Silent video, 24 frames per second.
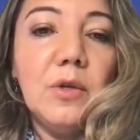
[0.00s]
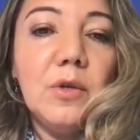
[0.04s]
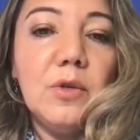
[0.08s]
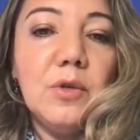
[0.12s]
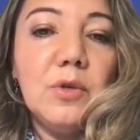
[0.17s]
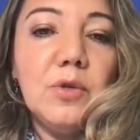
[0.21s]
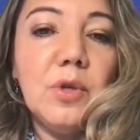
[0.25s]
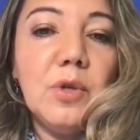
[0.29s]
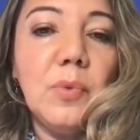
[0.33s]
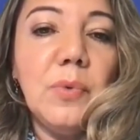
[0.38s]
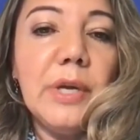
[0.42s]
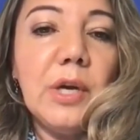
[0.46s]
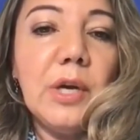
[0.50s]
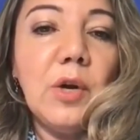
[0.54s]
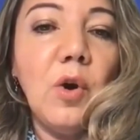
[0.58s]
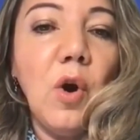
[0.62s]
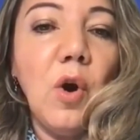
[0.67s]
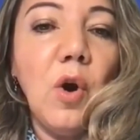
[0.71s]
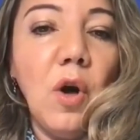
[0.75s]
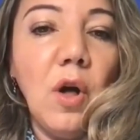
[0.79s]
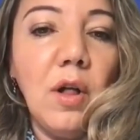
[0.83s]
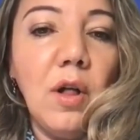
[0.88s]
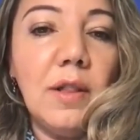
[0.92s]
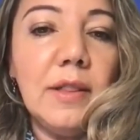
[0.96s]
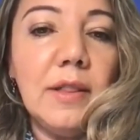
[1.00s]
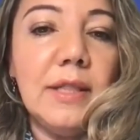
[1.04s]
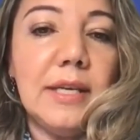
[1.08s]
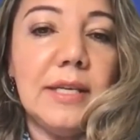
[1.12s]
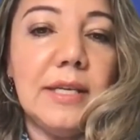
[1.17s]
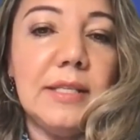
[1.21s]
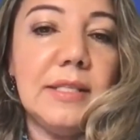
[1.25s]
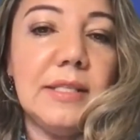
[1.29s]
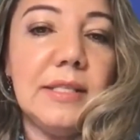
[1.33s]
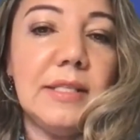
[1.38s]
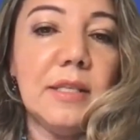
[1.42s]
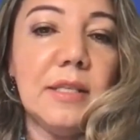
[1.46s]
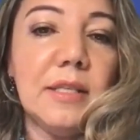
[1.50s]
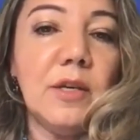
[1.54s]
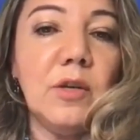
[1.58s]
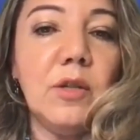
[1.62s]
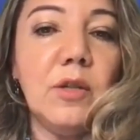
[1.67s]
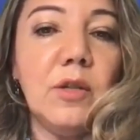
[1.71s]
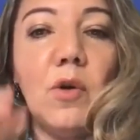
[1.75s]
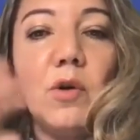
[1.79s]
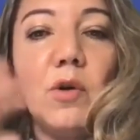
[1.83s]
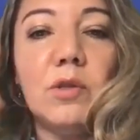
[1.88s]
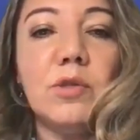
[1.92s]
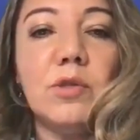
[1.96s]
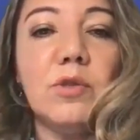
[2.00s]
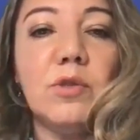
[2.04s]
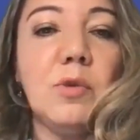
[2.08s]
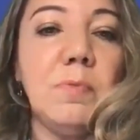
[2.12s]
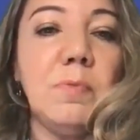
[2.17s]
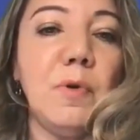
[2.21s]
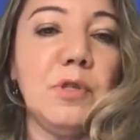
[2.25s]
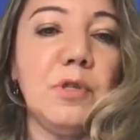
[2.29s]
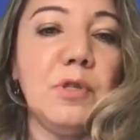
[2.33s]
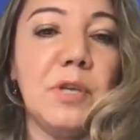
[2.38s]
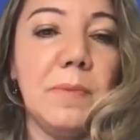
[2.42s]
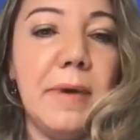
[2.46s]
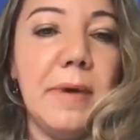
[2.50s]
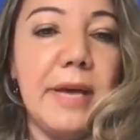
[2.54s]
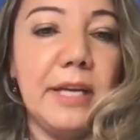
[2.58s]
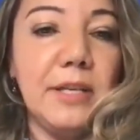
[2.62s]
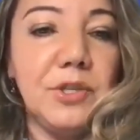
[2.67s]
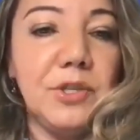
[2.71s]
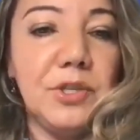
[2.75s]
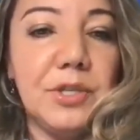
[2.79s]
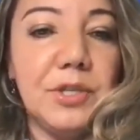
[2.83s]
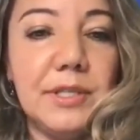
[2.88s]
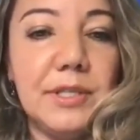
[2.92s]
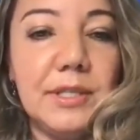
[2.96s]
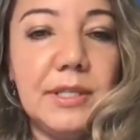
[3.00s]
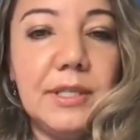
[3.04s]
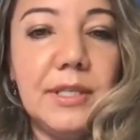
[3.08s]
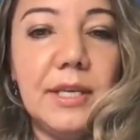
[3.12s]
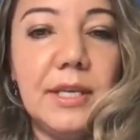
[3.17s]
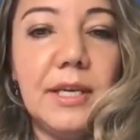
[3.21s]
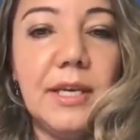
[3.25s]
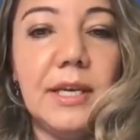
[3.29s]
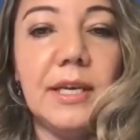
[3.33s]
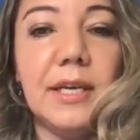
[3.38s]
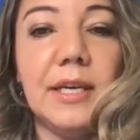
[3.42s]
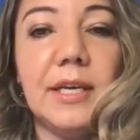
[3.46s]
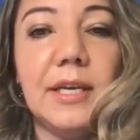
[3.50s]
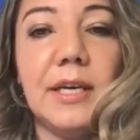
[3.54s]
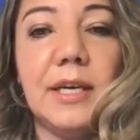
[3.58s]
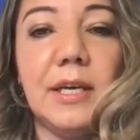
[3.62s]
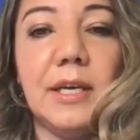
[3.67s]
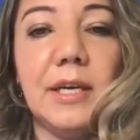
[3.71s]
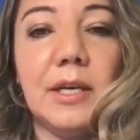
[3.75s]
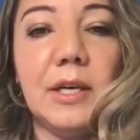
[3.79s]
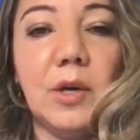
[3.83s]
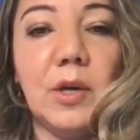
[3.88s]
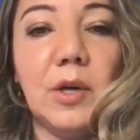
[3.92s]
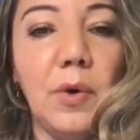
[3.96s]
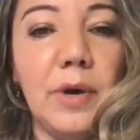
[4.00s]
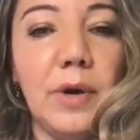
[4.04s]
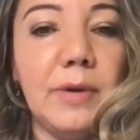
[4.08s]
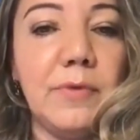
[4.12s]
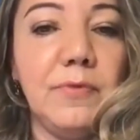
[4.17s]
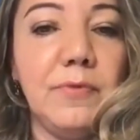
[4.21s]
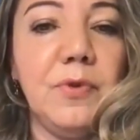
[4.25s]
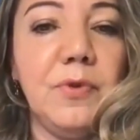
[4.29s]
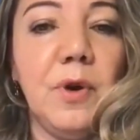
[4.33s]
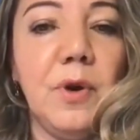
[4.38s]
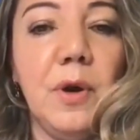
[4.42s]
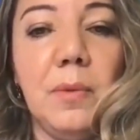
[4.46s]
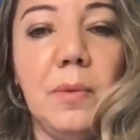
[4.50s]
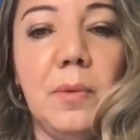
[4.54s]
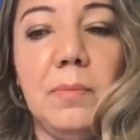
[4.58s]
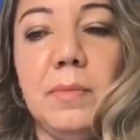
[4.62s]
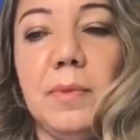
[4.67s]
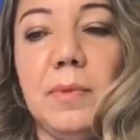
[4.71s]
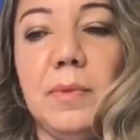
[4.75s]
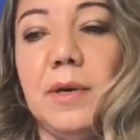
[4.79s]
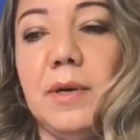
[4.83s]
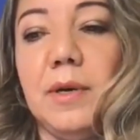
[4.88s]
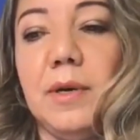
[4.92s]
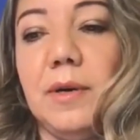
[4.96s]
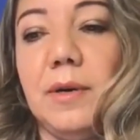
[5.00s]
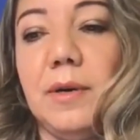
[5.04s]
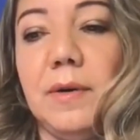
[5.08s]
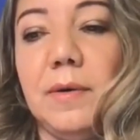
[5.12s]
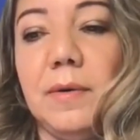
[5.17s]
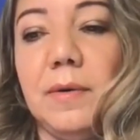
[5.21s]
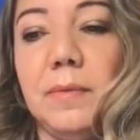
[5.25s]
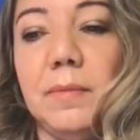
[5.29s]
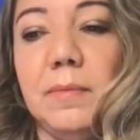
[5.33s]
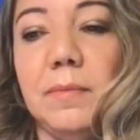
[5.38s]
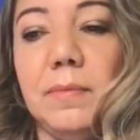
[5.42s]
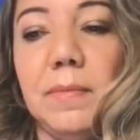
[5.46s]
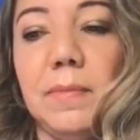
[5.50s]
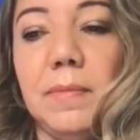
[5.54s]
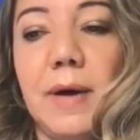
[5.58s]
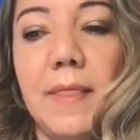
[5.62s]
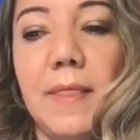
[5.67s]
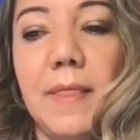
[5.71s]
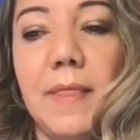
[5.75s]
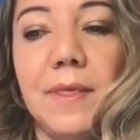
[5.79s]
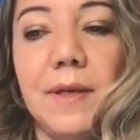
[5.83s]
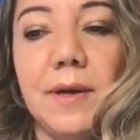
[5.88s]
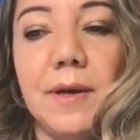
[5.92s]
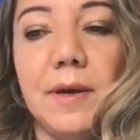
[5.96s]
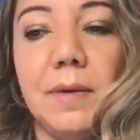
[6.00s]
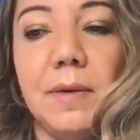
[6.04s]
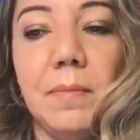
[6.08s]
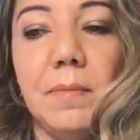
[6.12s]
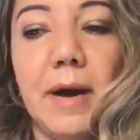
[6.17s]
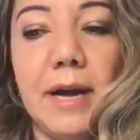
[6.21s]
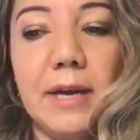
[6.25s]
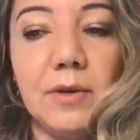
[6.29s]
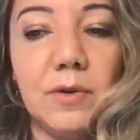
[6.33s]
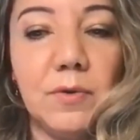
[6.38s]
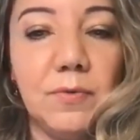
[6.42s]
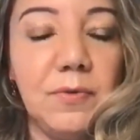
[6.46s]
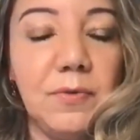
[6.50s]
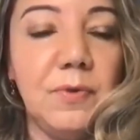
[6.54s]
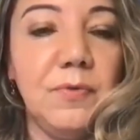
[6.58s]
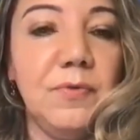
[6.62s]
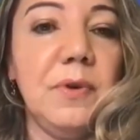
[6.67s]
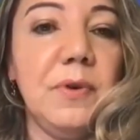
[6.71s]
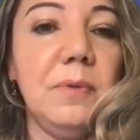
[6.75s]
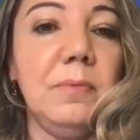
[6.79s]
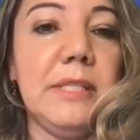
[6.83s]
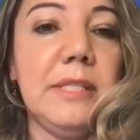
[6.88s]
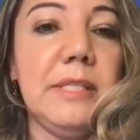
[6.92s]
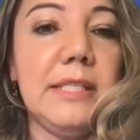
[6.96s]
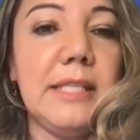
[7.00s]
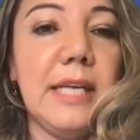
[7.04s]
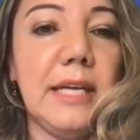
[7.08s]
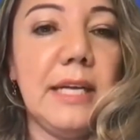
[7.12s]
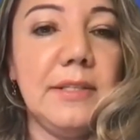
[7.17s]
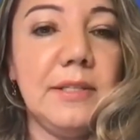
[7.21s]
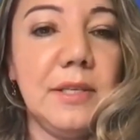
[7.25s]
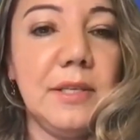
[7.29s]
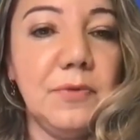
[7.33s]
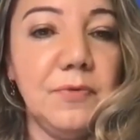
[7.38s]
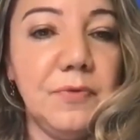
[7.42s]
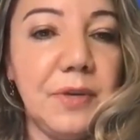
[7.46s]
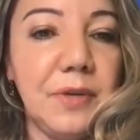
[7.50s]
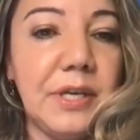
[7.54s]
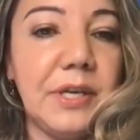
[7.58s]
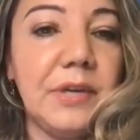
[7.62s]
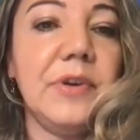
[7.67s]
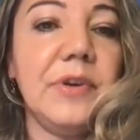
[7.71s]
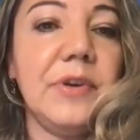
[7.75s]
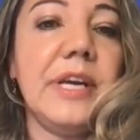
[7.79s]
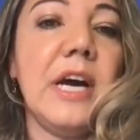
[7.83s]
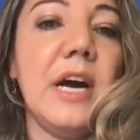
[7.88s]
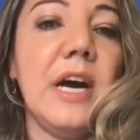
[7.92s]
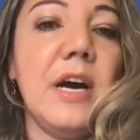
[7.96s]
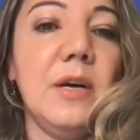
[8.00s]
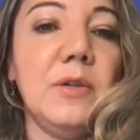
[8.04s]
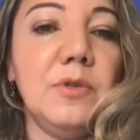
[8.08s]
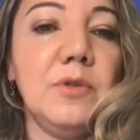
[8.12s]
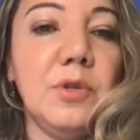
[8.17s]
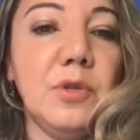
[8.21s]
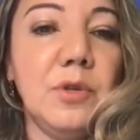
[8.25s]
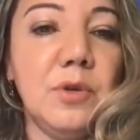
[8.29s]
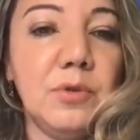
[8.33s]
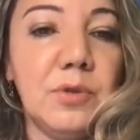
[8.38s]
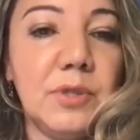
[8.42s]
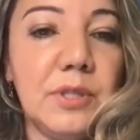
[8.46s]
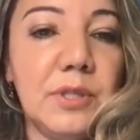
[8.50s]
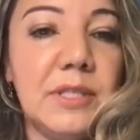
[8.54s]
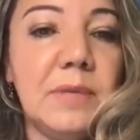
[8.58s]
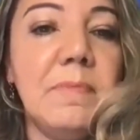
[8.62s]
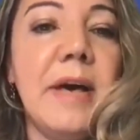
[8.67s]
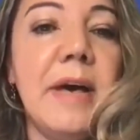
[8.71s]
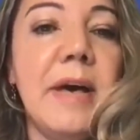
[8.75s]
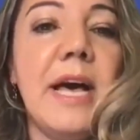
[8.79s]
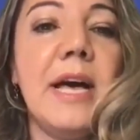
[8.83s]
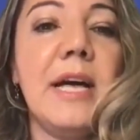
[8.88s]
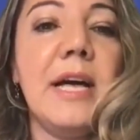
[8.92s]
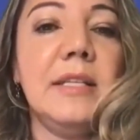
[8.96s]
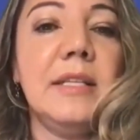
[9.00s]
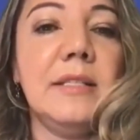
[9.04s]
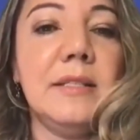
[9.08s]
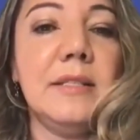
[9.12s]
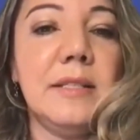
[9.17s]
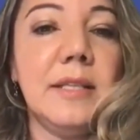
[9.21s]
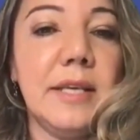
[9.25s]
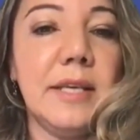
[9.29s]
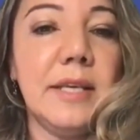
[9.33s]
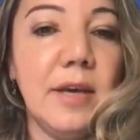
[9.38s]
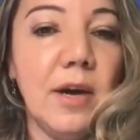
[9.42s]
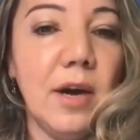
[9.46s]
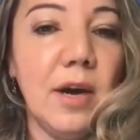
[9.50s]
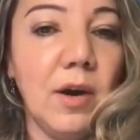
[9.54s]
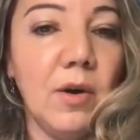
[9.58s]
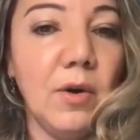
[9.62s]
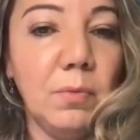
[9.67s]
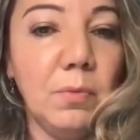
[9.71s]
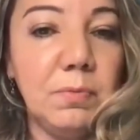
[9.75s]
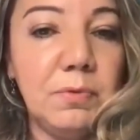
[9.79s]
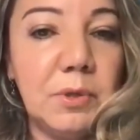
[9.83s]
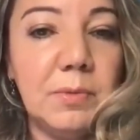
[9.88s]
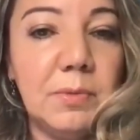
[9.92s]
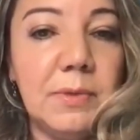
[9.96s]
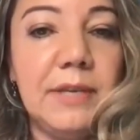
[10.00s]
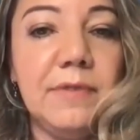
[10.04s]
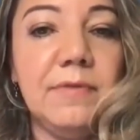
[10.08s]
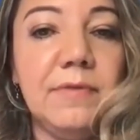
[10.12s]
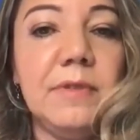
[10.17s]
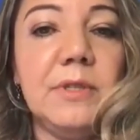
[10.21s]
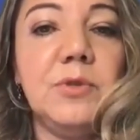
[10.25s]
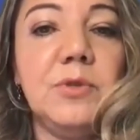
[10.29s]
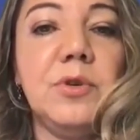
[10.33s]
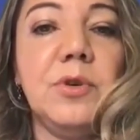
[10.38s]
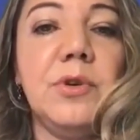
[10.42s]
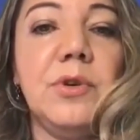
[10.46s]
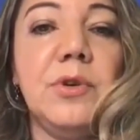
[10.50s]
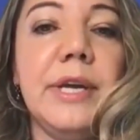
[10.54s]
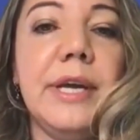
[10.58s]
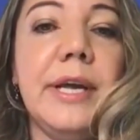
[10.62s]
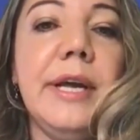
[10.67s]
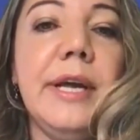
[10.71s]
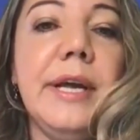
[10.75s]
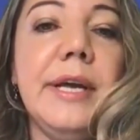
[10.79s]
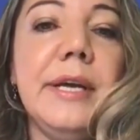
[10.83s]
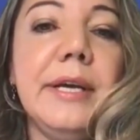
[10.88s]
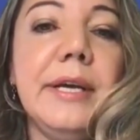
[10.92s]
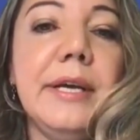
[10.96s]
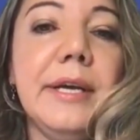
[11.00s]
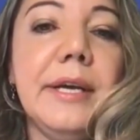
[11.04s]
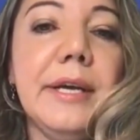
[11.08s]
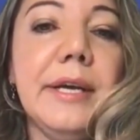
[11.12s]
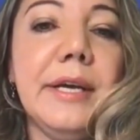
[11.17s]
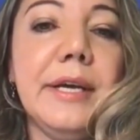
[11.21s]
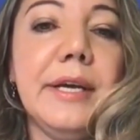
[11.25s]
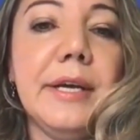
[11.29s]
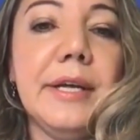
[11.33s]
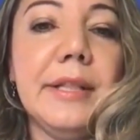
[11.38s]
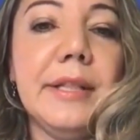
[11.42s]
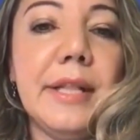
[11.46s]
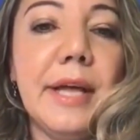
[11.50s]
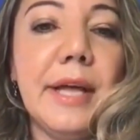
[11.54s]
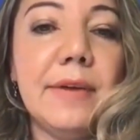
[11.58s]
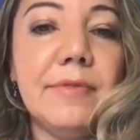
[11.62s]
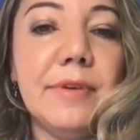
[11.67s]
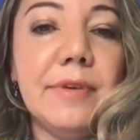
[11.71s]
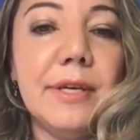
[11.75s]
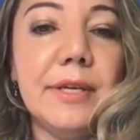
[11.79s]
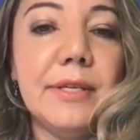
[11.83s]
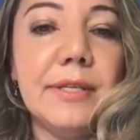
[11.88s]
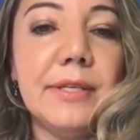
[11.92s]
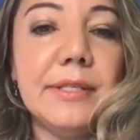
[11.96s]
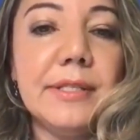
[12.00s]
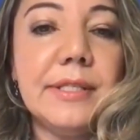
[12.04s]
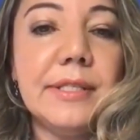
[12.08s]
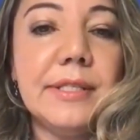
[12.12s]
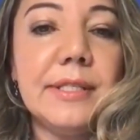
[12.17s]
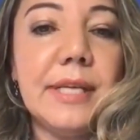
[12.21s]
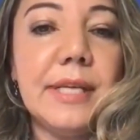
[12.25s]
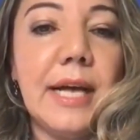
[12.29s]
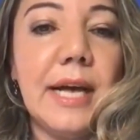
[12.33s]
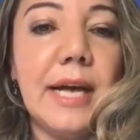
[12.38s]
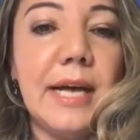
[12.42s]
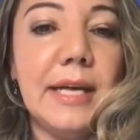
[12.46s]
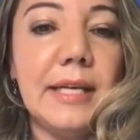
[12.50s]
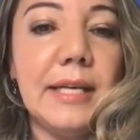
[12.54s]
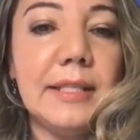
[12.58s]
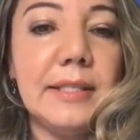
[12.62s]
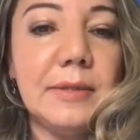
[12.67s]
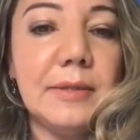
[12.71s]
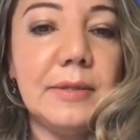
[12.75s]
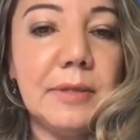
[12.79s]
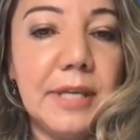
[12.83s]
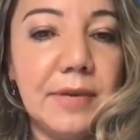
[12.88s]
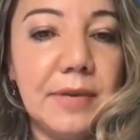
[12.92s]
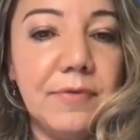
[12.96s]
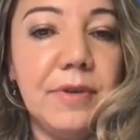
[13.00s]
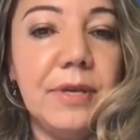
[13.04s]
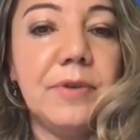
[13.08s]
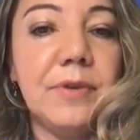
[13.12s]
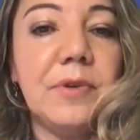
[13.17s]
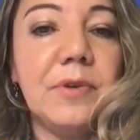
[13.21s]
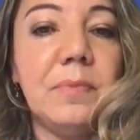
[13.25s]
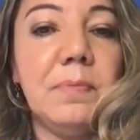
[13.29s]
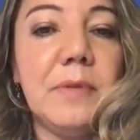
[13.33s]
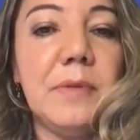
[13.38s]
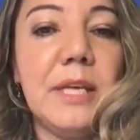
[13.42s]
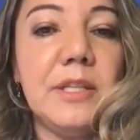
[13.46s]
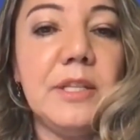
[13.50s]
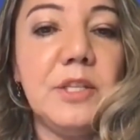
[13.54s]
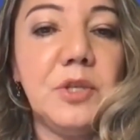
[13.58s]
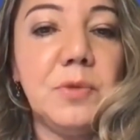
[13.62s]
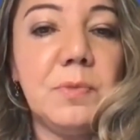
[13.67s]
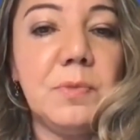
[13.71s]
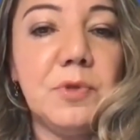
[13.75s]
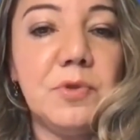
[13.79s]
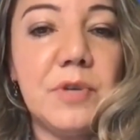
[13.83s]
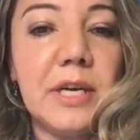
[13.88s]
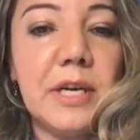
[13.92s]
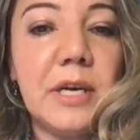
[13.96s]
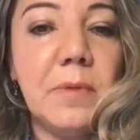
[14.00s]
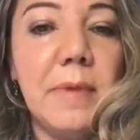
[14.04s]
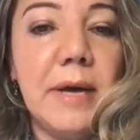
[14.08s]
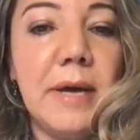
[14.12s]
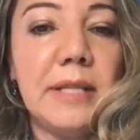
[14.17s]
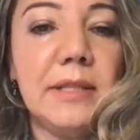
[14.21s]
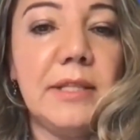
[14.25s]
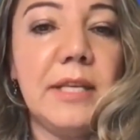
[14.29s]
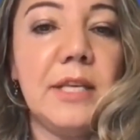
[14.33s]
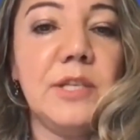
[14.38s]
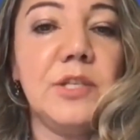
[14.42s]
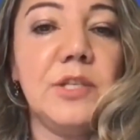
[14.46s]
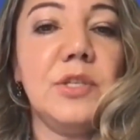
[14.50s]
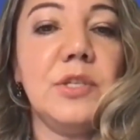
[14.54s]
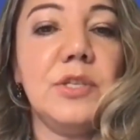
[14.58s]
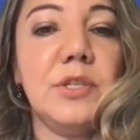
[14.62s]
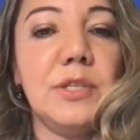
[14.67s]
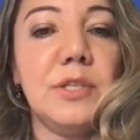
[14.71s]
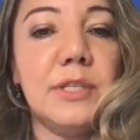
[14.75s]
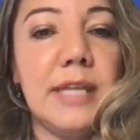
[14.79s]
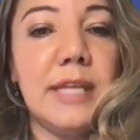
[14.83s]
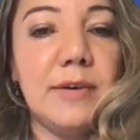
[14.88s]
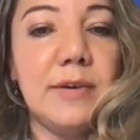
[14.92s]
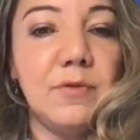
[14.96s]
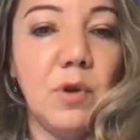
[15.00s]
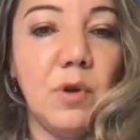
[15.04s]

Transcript: So we call this closed loop automation, going from at the micro fulfillment center, figuring out, the demands, the optimal inventory levels, and giving replenishment recommendations, then